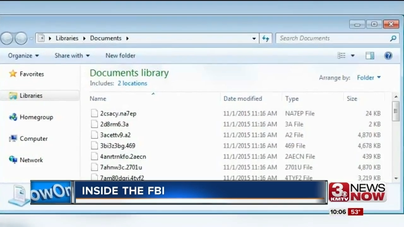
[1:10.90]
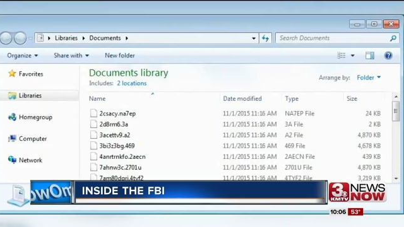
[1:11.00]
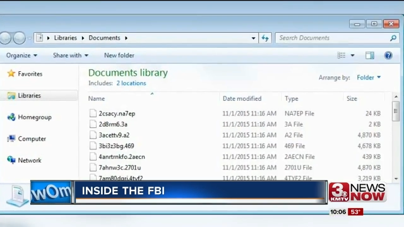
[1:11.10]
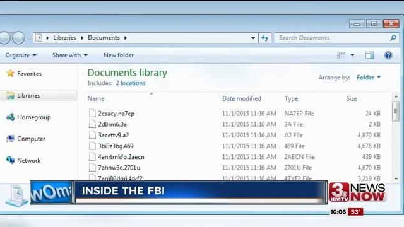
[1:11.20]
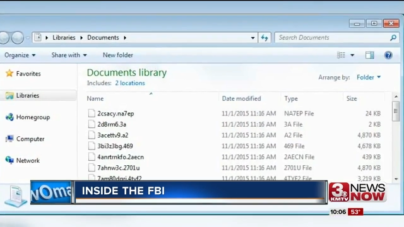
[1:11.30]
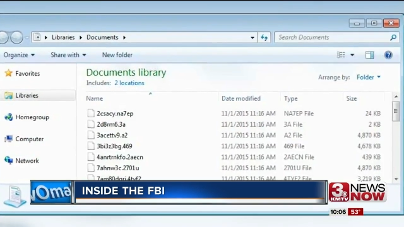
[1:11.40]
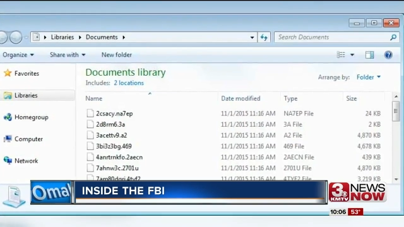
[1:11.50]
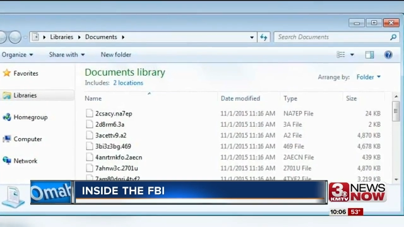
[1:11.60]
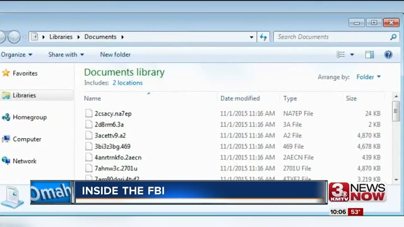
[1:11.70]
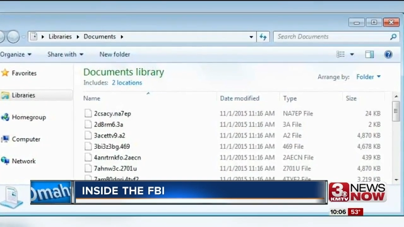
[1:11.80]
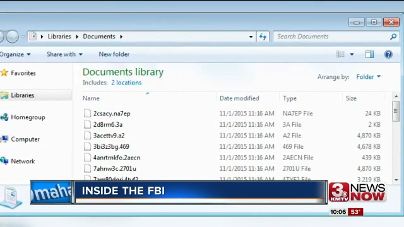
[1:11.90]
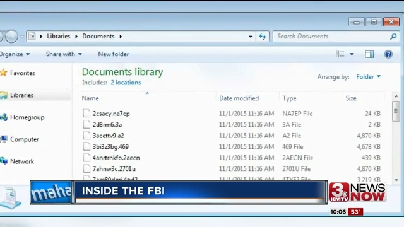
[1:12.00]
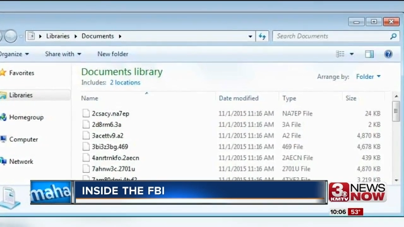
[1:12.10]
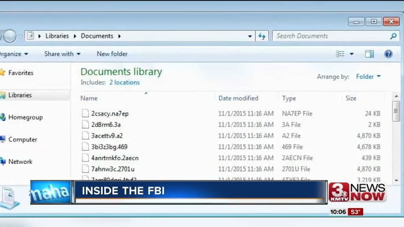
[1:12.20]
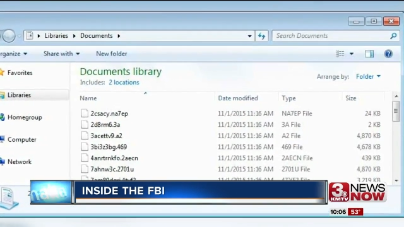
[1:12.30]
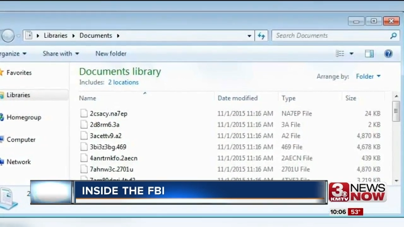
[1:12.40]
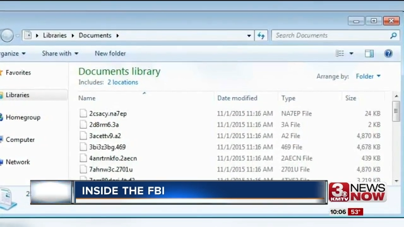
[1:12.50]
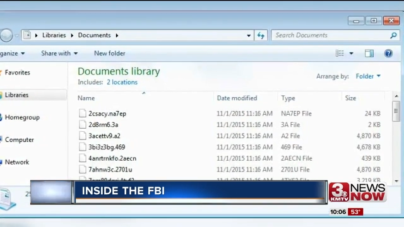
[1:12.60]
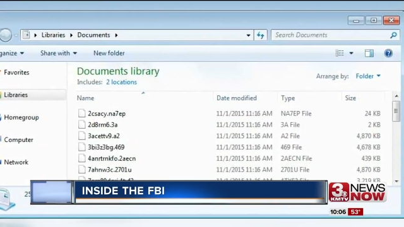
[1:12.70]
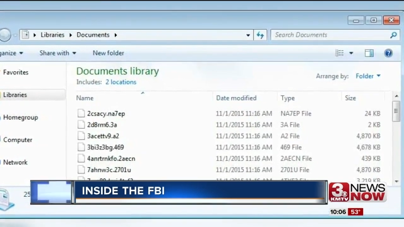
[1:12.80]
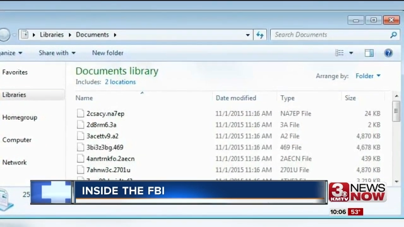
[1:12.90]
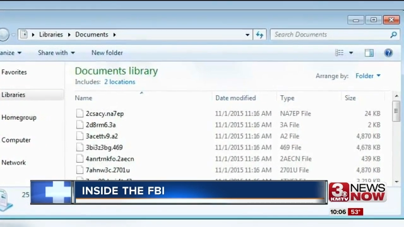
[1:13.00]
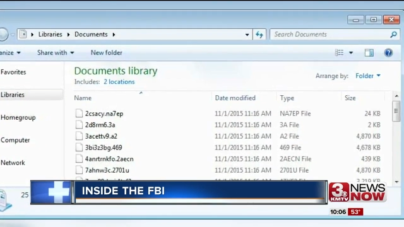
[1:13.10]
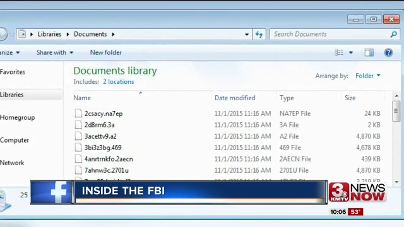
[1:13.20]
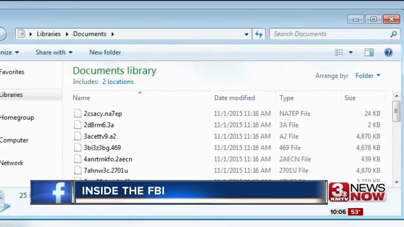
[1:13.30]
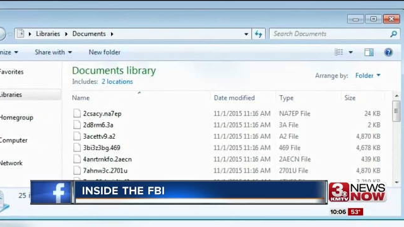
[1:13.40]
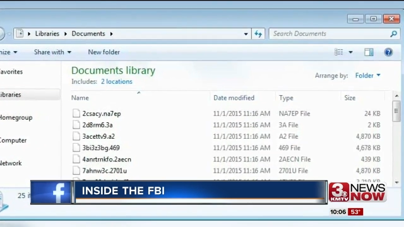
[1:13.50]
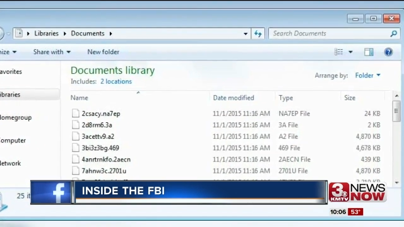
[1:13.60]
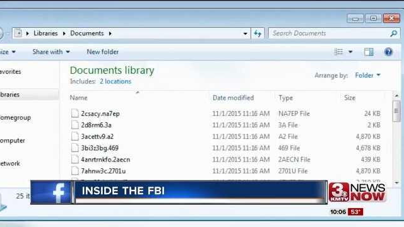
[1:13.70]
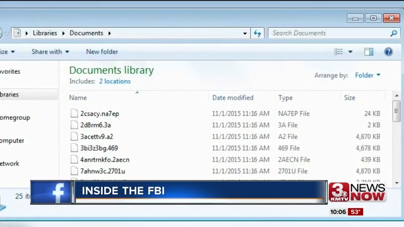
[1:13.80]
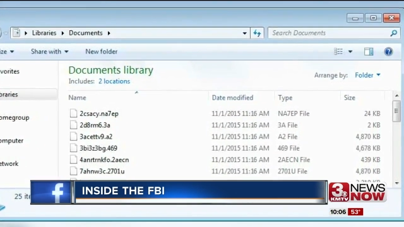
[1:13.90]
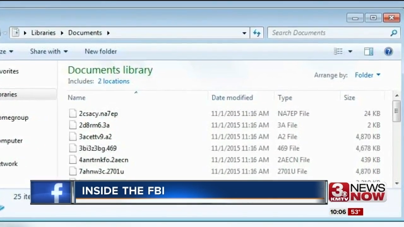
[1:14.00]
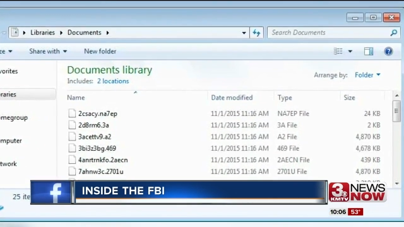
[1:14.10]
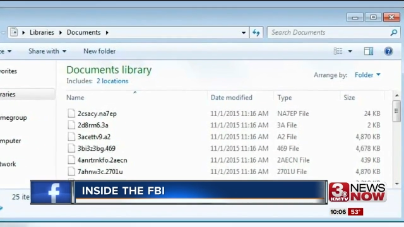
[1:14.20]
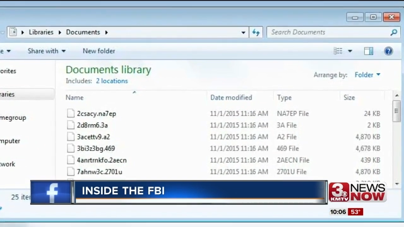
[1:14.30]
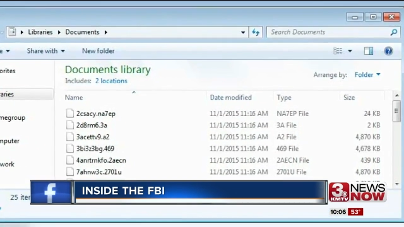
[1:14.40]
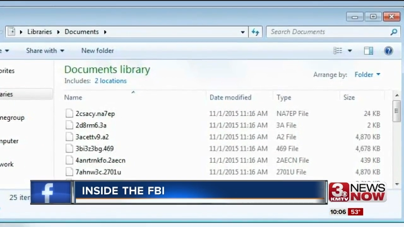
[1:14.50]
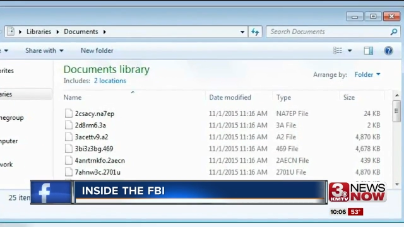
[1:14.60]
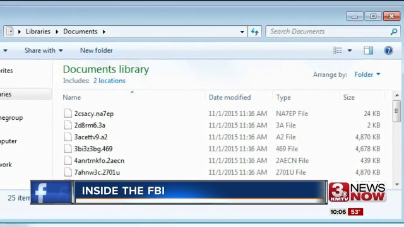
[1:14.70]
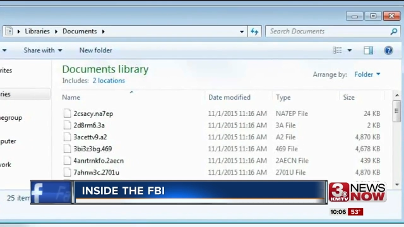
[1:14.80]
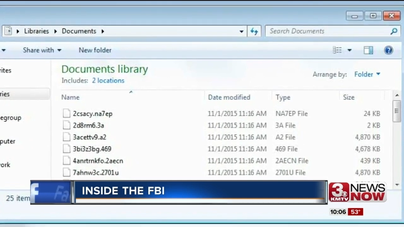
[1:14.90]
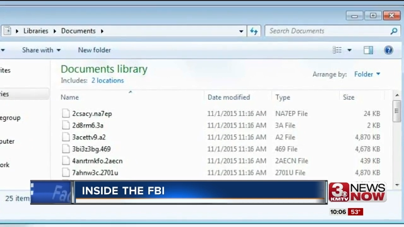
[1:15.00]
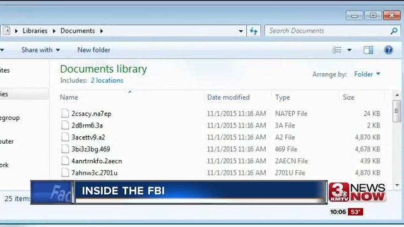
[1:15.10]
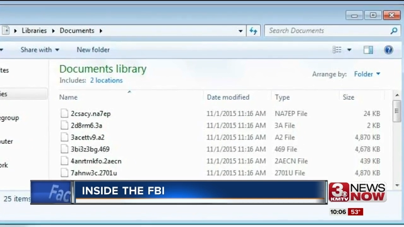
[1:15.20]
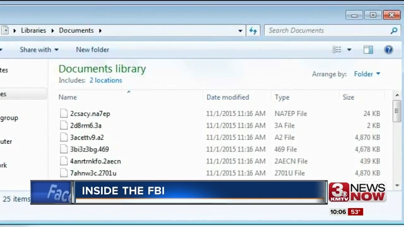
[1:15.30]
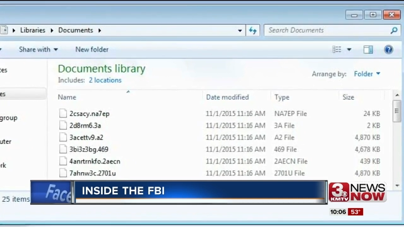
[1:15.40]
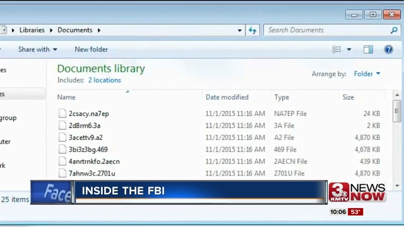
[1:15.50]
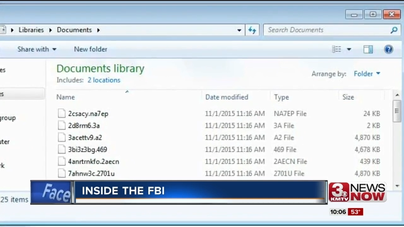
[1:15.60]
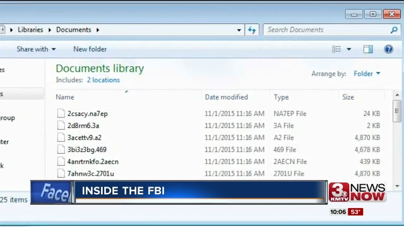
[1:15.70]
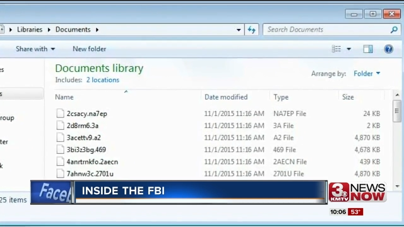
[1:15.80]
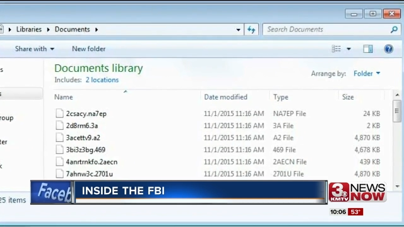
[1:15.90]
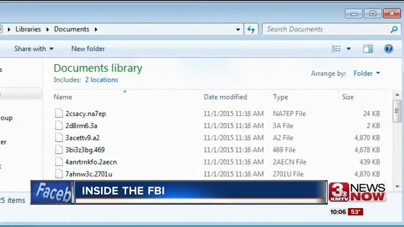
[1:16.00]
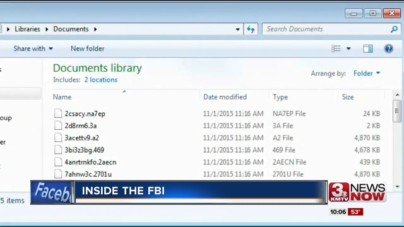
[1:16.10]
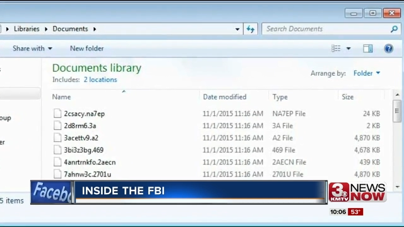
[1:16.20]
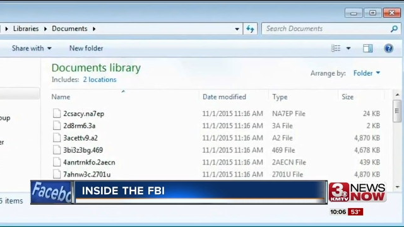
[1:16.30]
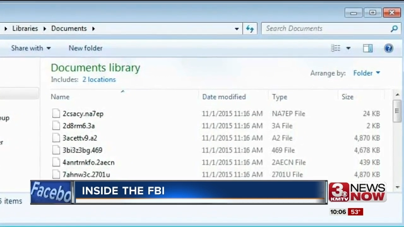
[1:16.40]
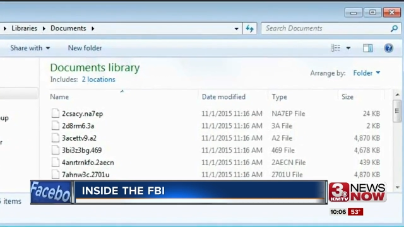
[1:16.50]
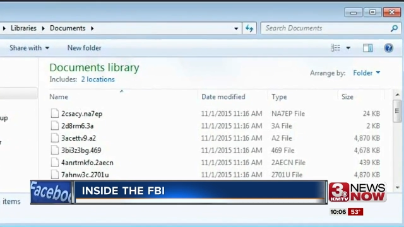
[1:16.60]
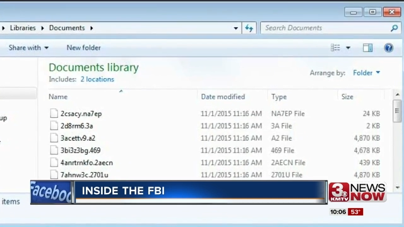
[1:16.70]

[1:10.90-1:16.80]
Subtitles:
No face is visible, so there are no lips to read.